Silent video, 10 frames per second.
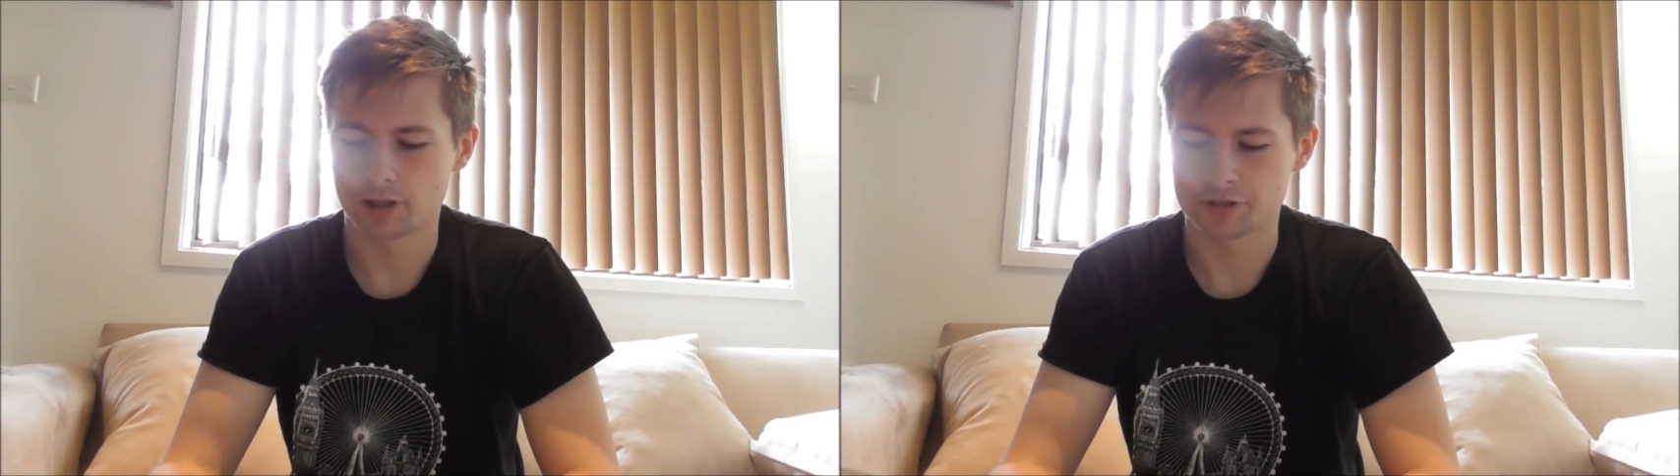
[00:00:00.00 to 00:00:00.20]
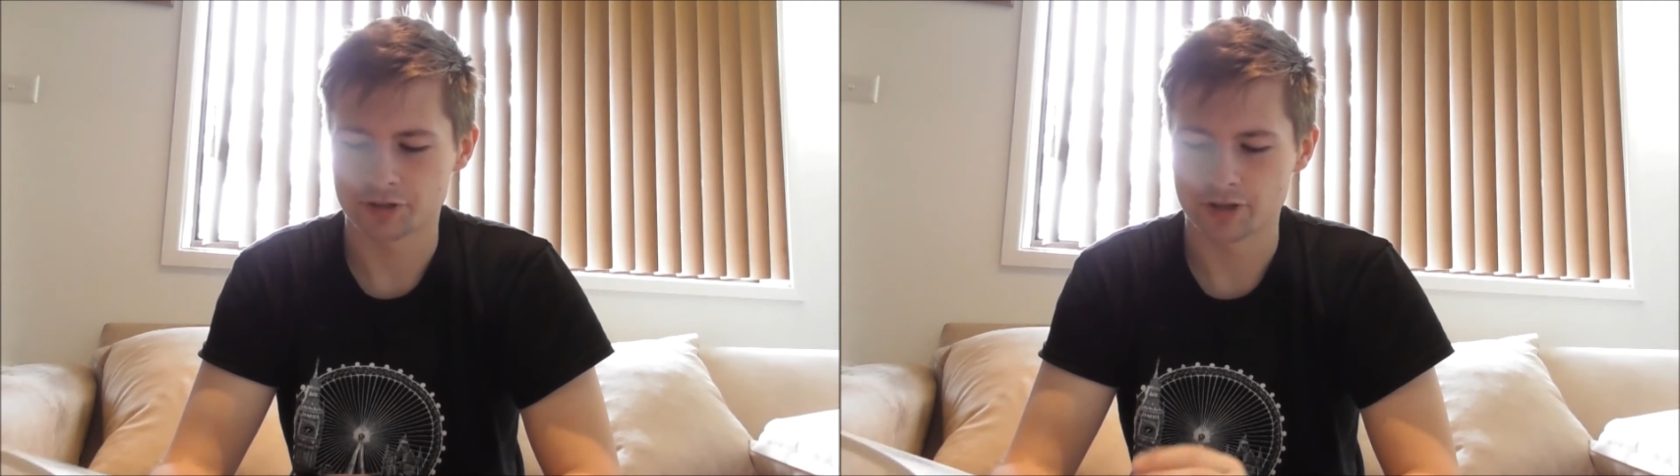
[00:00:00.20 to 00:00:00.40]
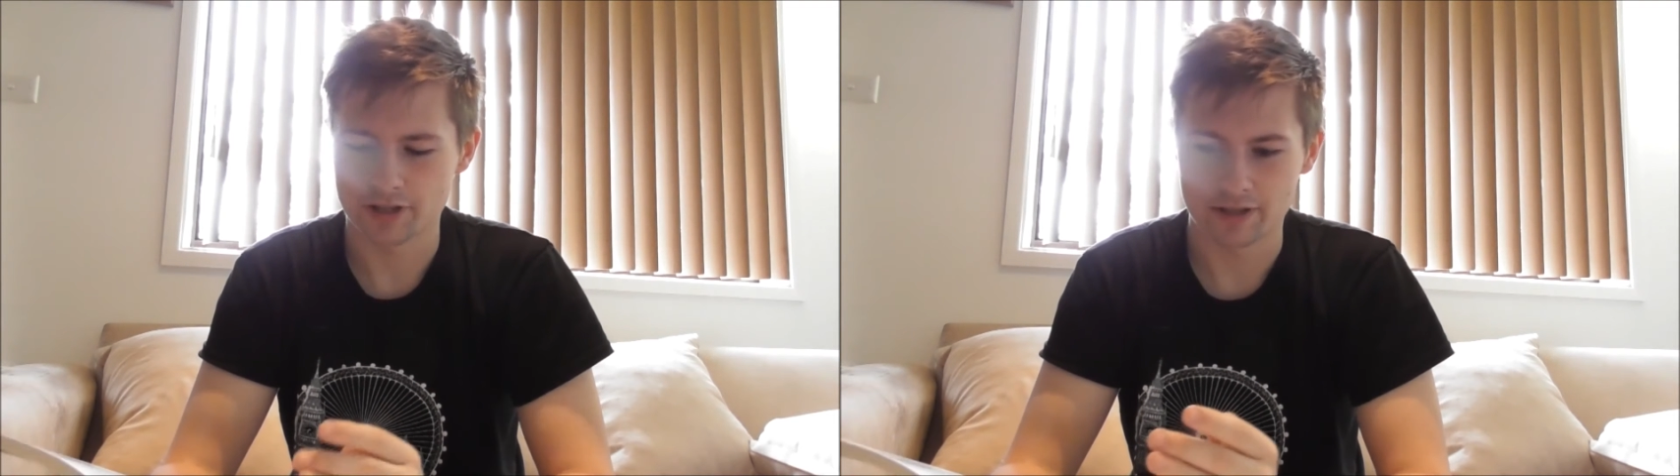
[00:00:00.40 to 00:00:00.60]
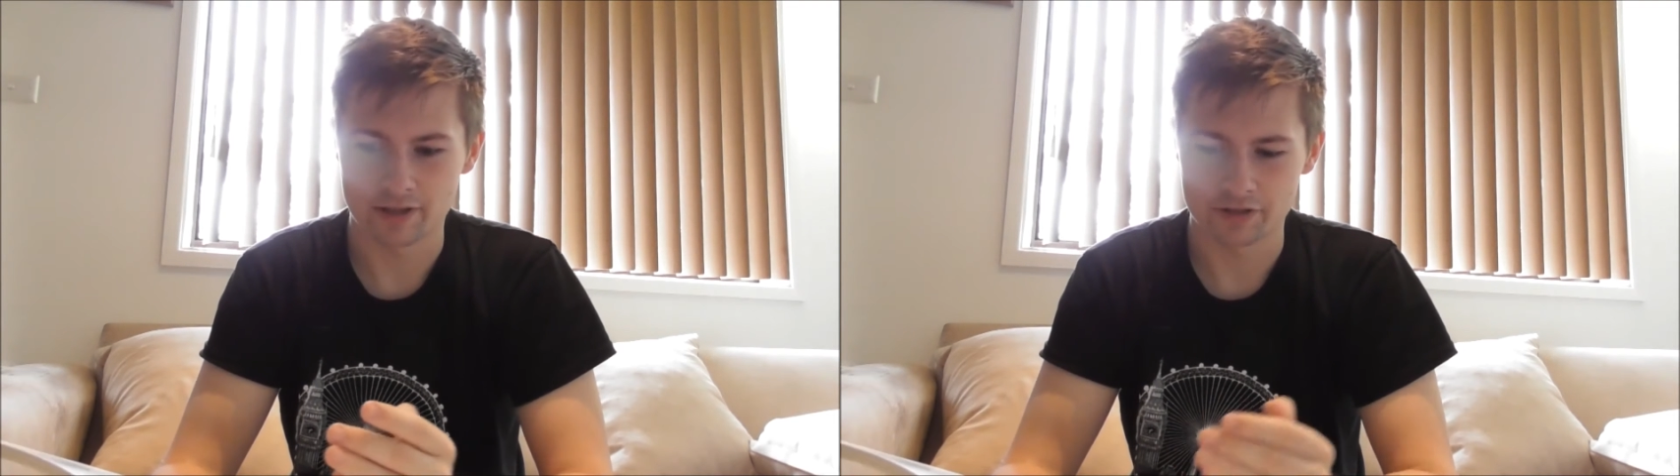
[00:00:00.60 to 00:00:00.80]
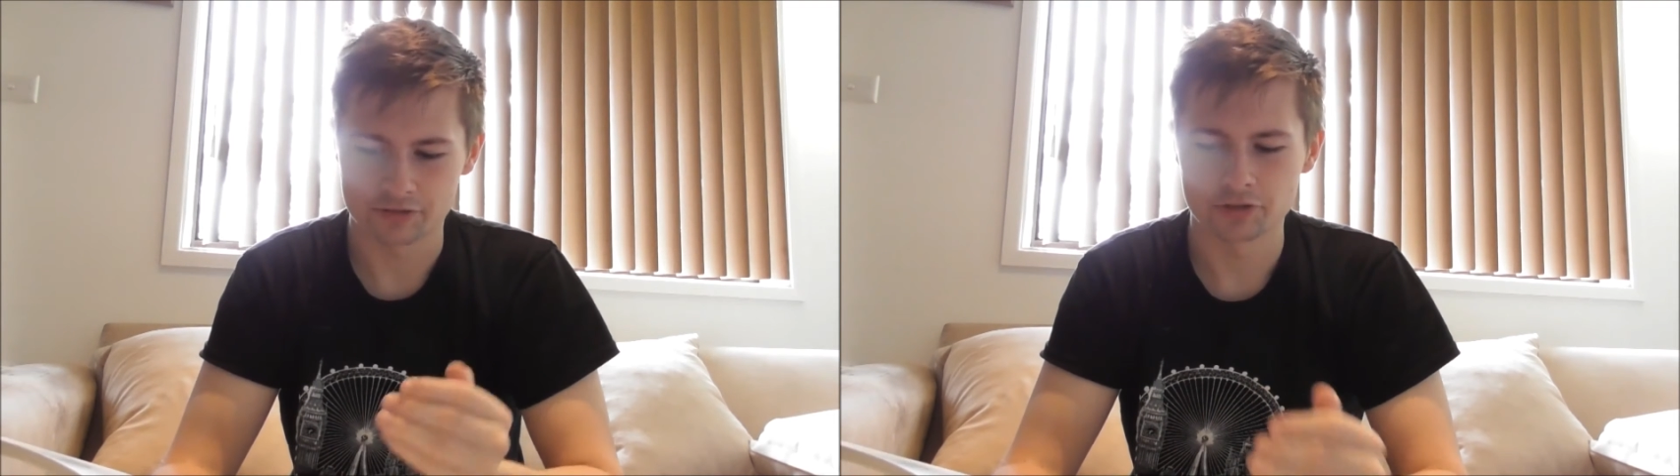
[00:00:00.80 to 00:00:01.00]
So
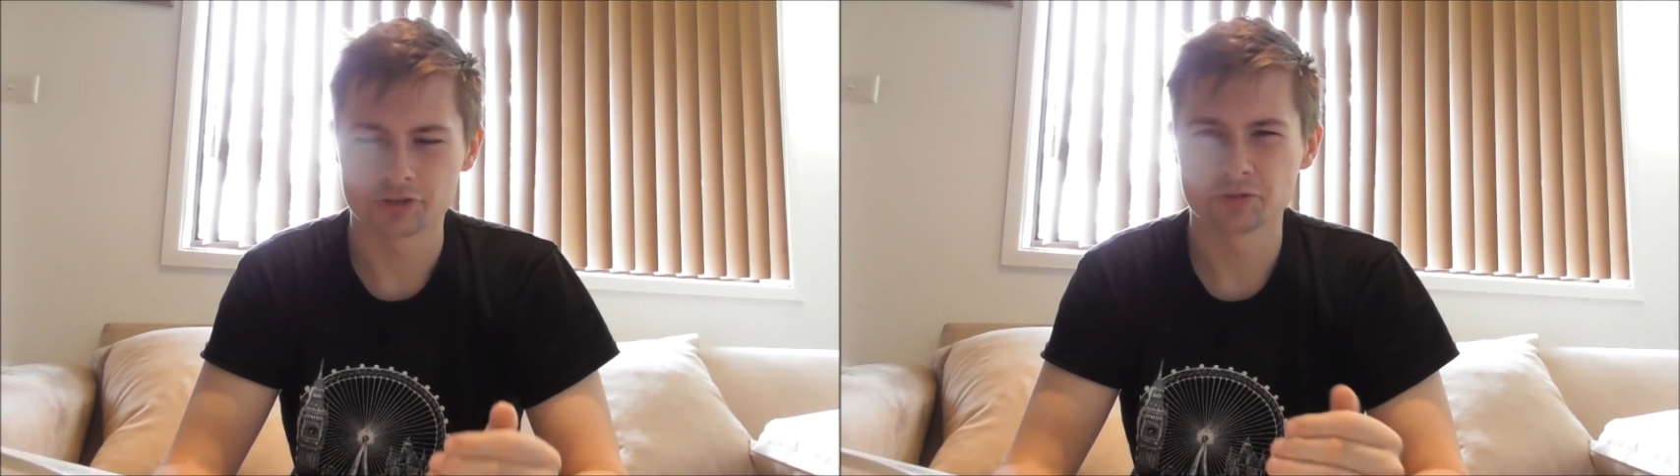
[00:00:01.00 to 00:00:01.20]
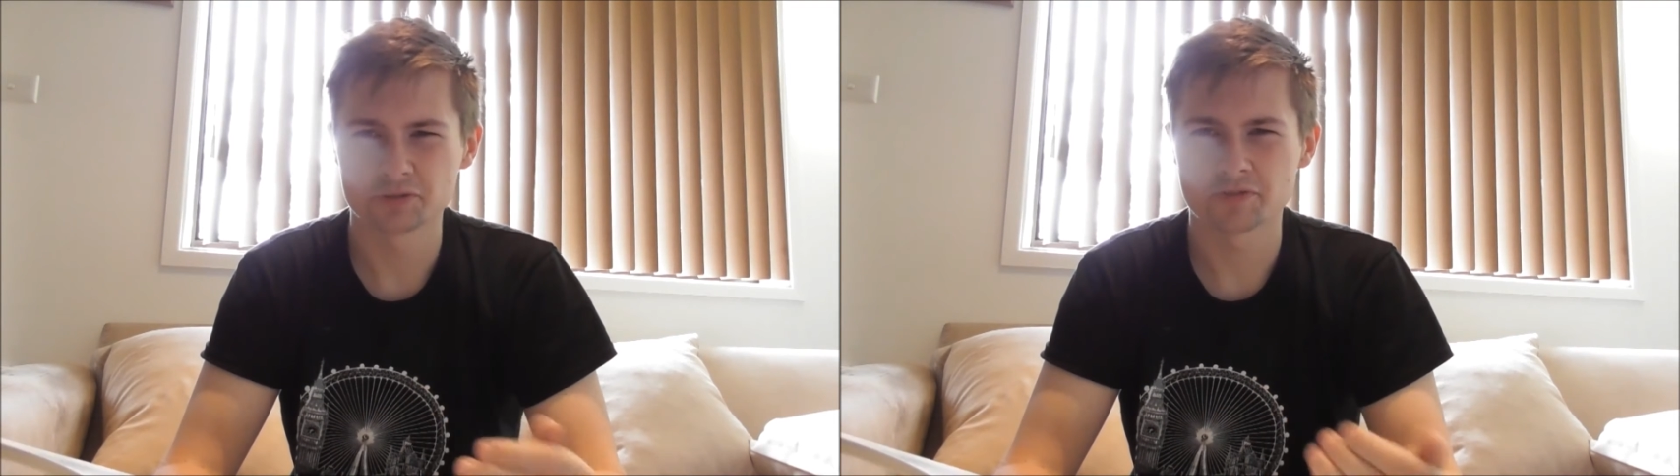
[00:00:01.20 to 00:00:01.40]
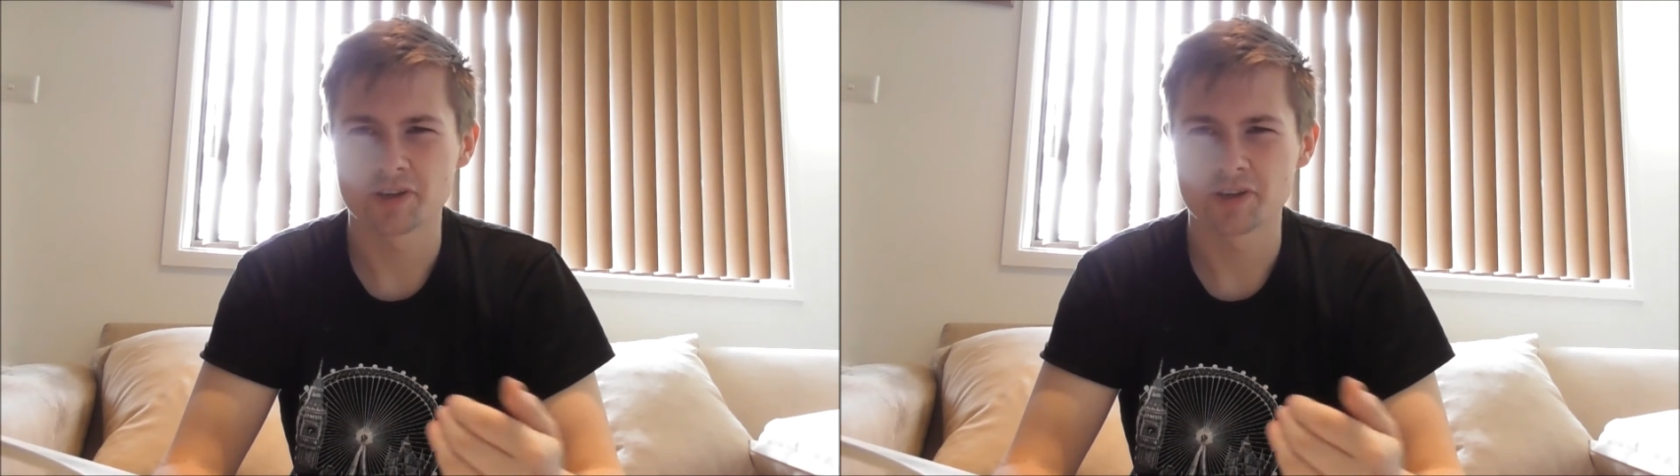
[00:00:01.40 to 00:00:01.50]
it's sort of